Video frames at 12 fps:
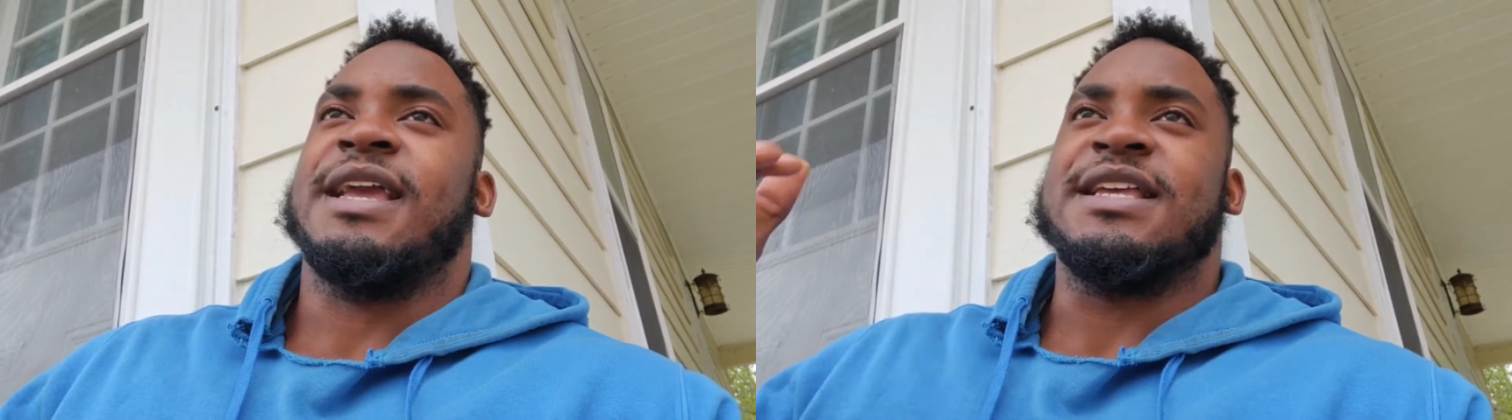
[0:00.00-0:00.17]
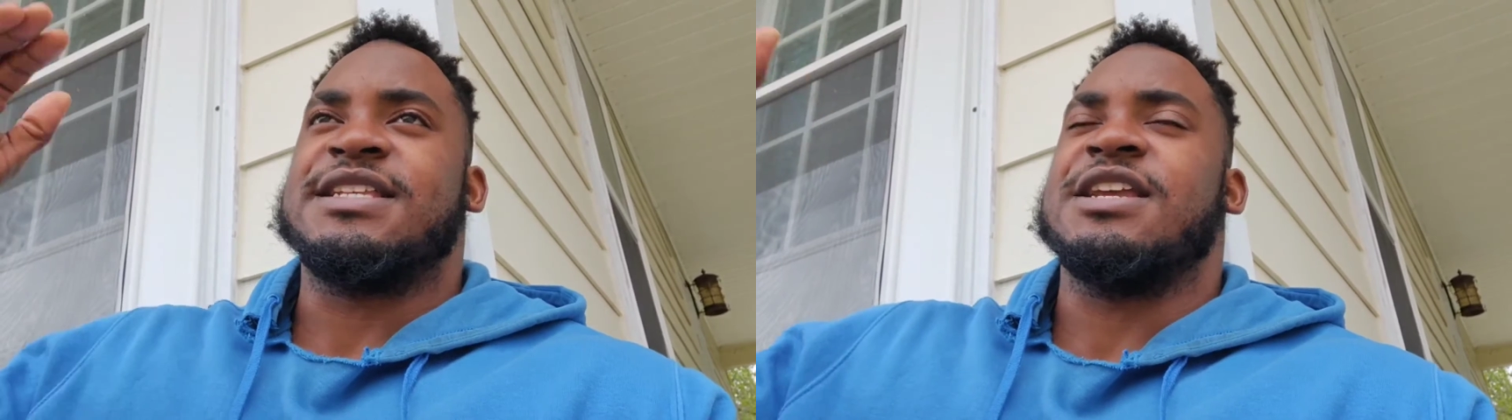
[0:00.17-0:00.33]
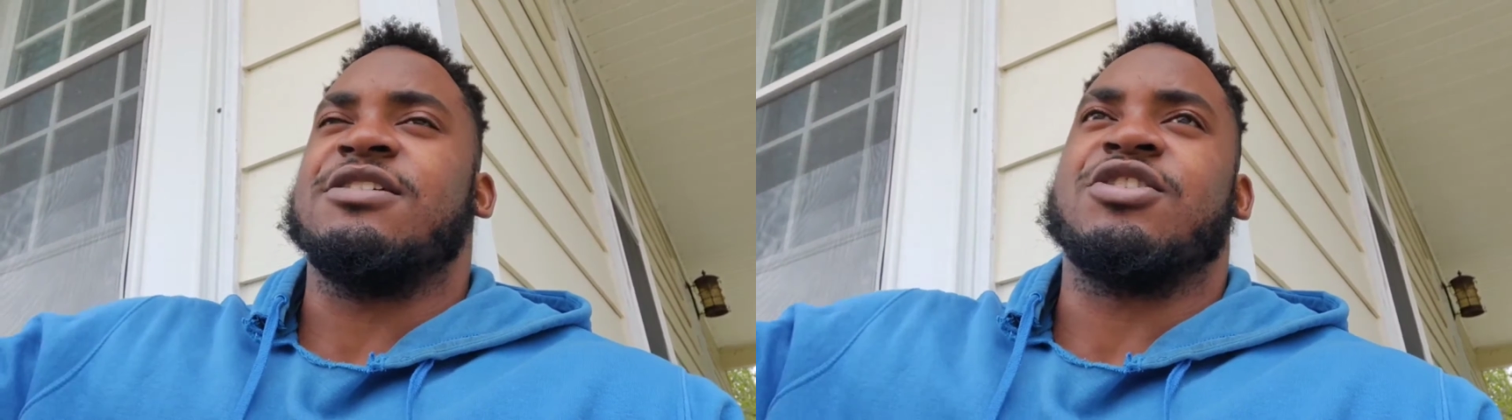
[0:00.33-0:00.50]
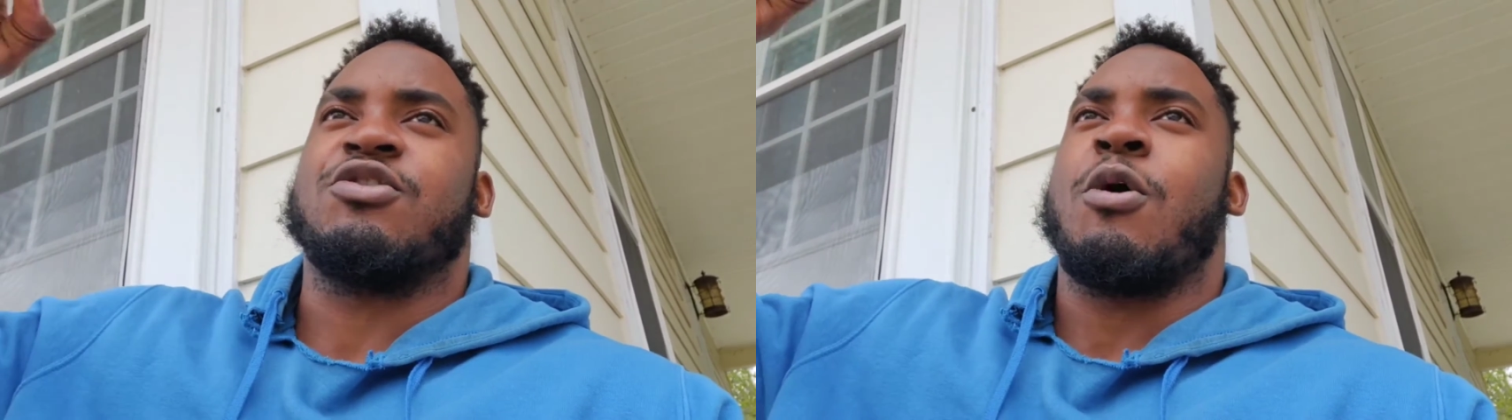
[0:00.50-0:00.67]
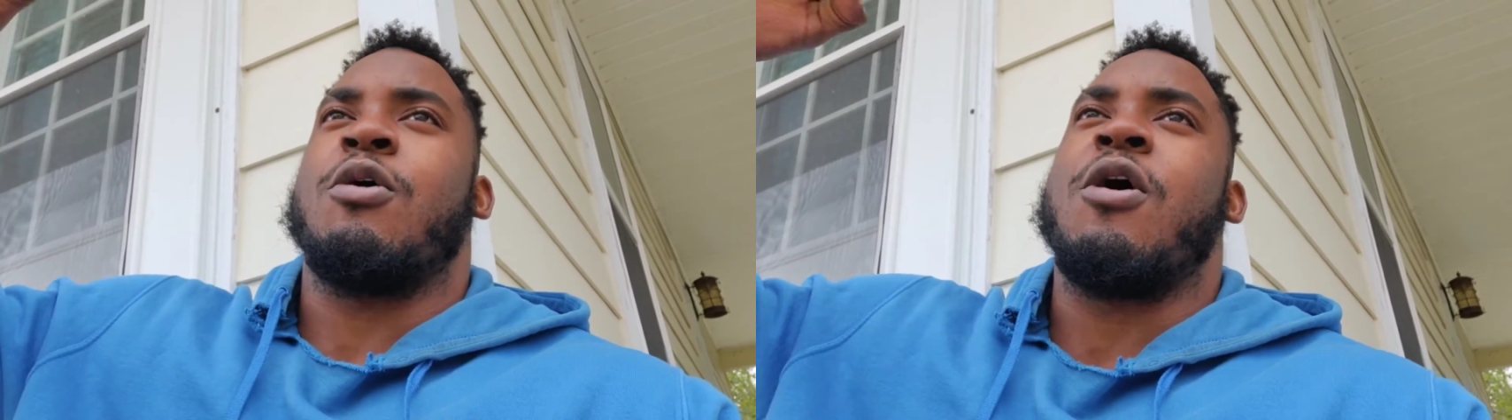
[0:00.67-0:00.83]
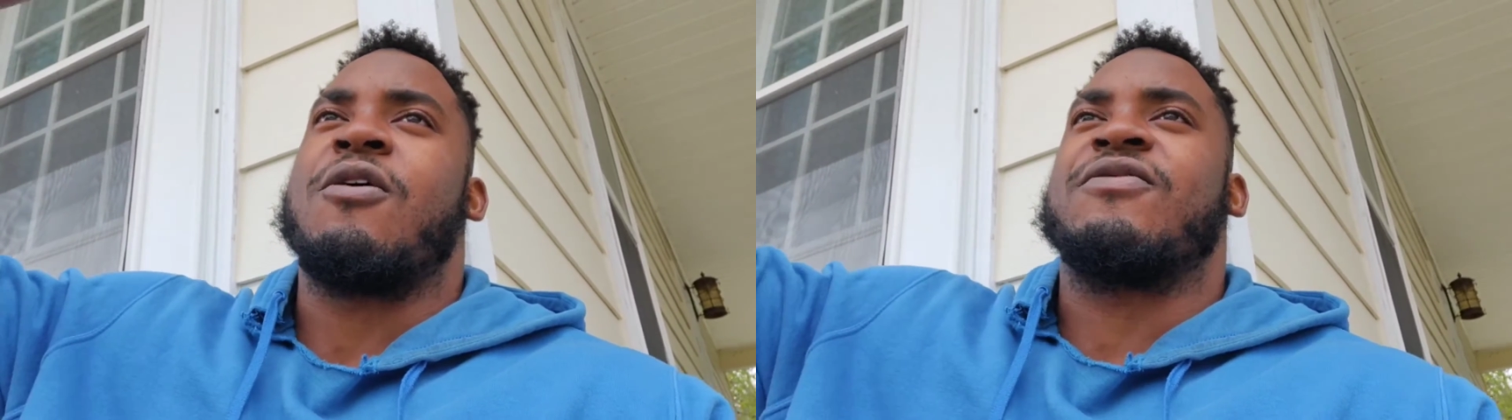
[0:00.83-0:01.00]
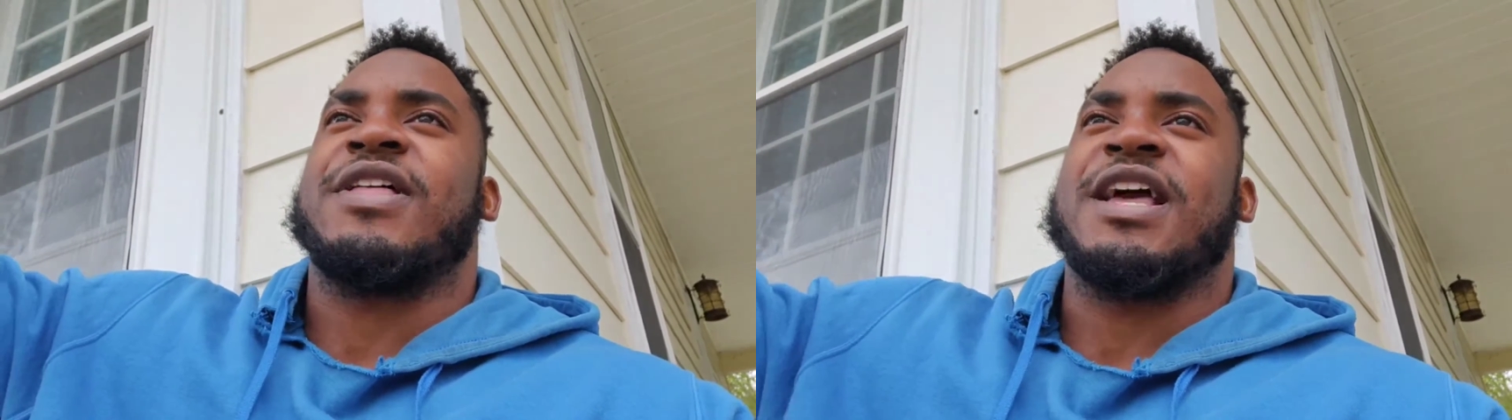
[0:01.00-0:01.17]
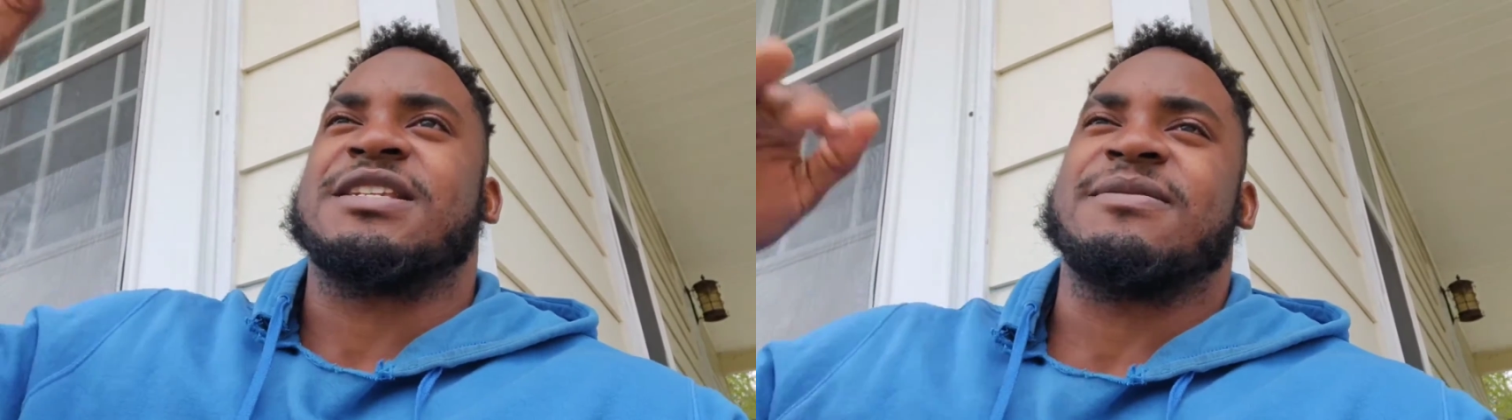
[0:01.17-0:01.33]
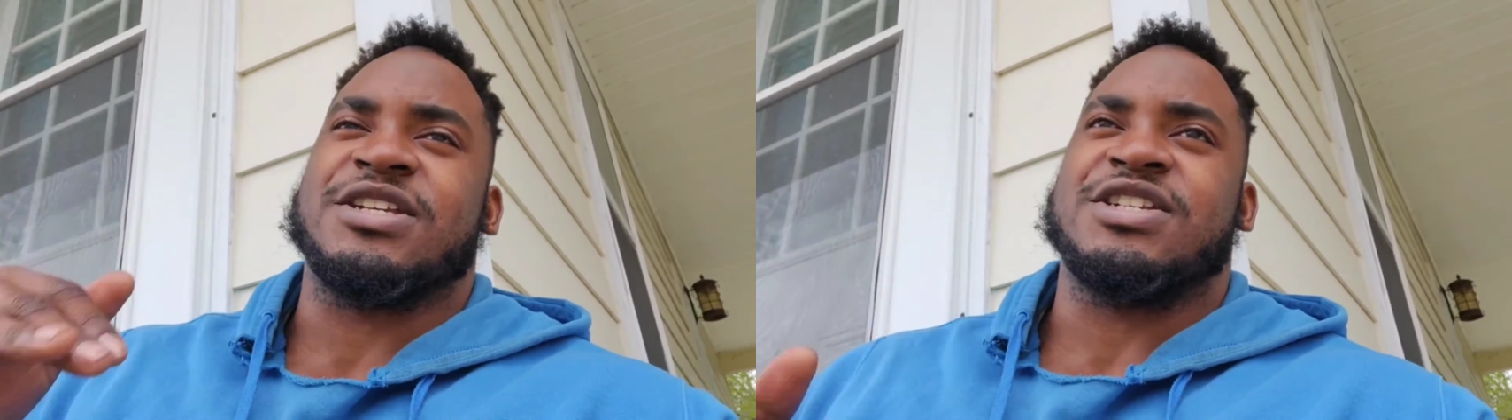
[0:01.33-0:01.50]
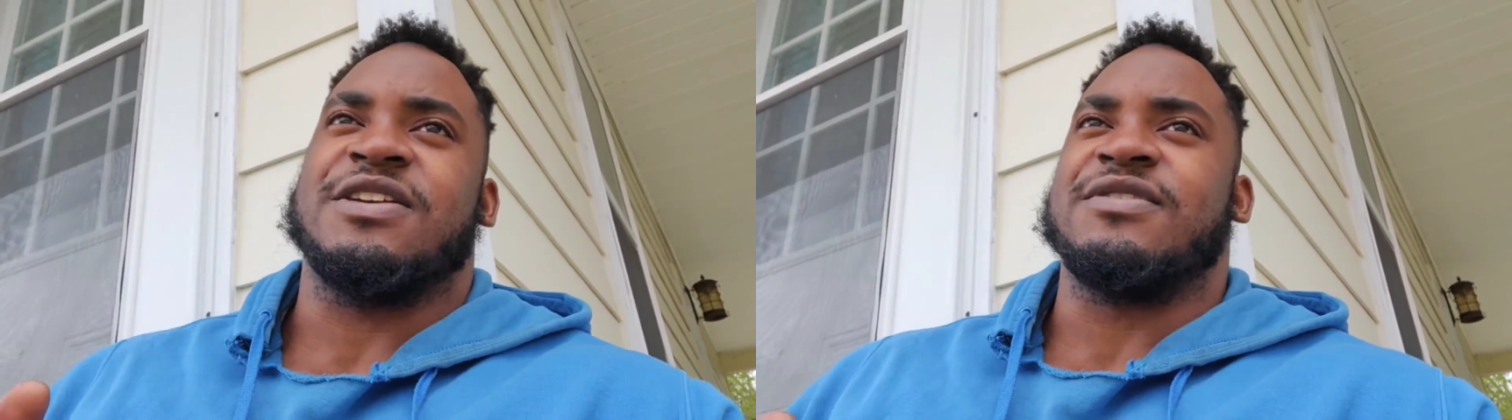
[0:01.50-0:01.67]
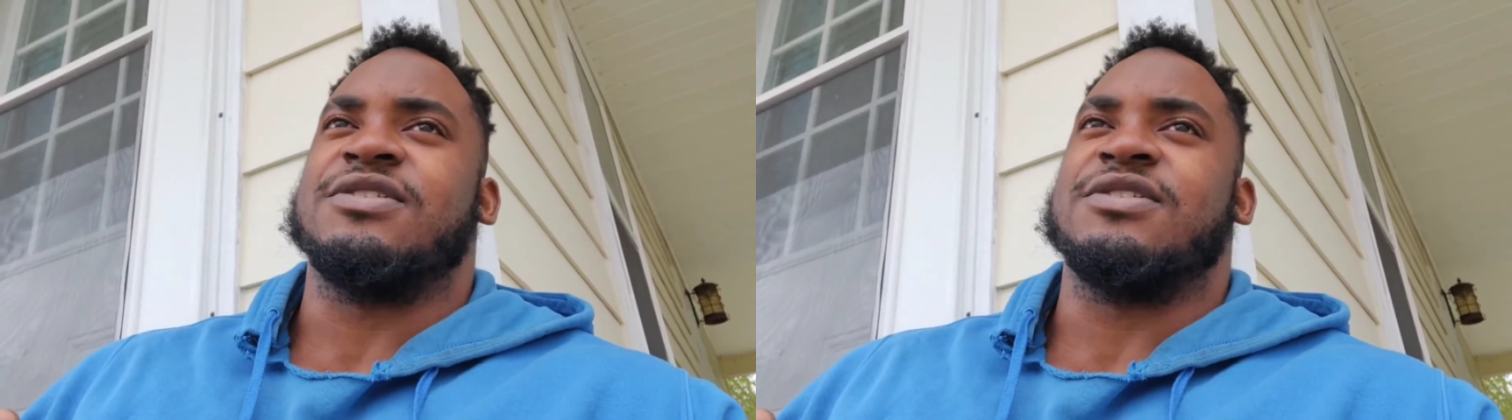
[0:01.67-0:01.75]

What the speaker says: continue to grow over that, especially